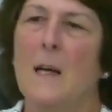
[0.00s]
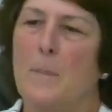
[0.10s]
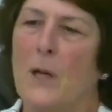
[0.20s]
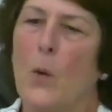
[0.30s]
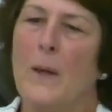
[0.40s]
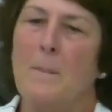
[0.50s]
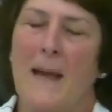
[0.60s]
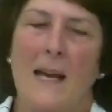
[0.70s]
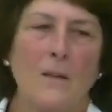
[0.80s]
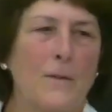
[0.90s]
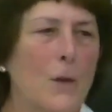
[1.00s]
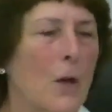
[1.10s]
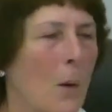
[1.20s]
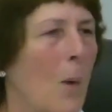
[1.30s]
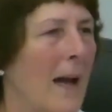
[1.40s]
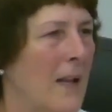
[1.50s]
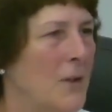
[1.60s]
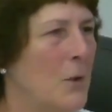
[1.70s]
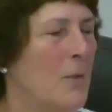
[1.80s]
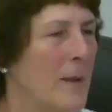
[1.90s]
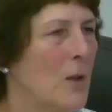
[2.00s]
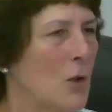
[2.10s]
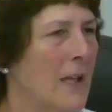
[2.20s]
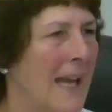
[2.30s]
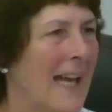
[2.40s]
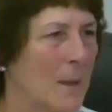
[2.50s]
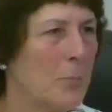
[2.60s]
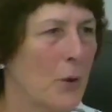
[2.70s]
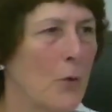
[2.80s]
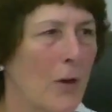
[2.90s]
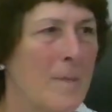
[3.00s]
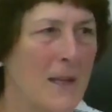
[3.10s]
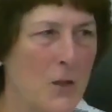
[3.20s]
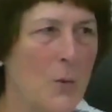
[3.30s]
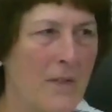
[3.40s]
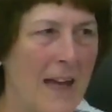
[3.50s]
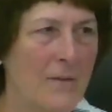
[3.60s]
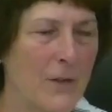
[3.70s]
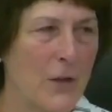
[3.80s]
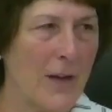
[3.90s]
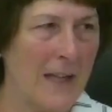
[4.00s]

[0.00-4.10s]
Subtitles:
But going back for a while, you have been looking at a program that you have had for your